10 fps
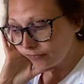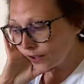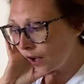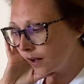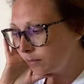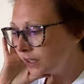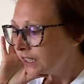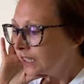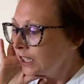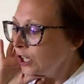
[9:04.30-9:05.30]
Um,
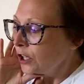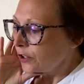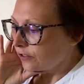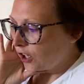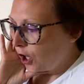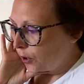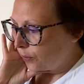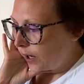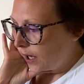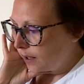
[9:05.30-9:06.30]

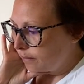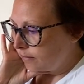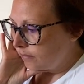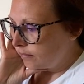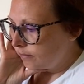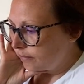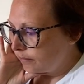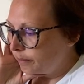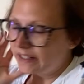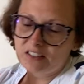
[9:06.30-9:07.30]
so um,
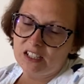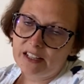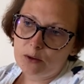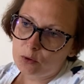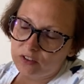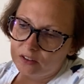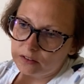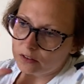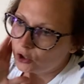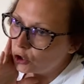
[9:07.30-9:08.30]
basically it wasn't
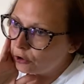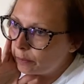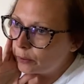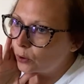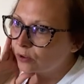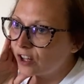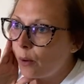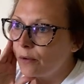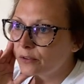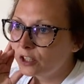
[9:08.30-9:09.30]
curable so
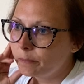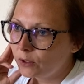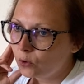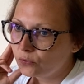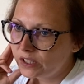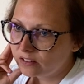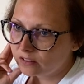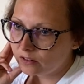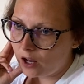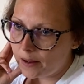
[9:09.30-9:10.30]
I was going to be on
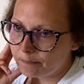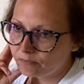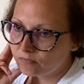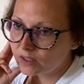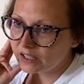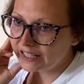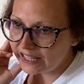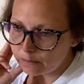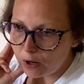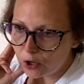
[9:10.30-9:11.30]
this um,
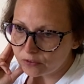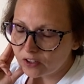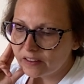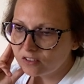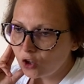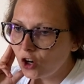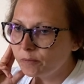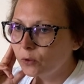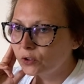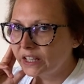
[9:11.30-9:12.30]
chemo so they started
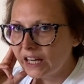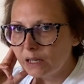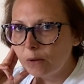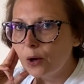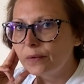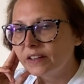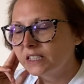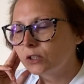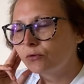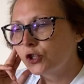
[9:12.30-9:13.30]
me on a chemo and they
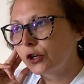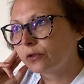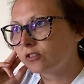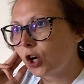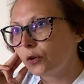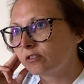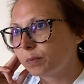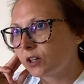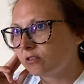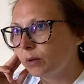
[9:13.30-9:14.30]
did a reduced dose
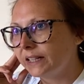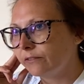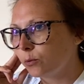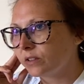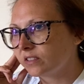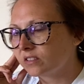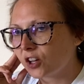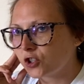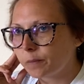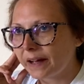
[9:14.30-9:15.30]
because my liver was in
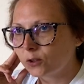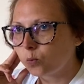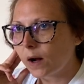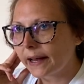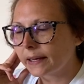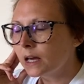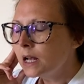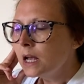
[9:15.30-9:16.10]
such a bad way